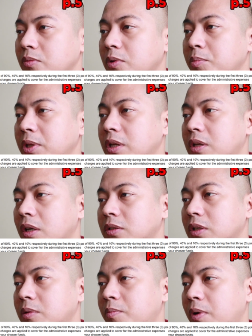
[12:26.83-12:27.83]
and will be
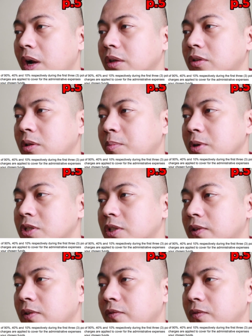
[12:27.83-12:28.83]
deducted prior to the
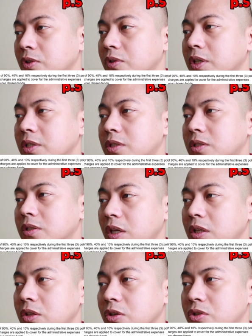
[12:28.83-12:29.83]
purchase of units
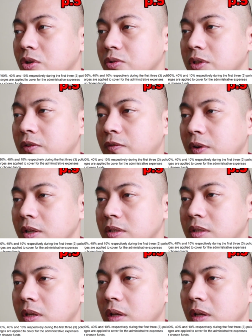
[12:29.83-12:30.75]
in your chosen funds.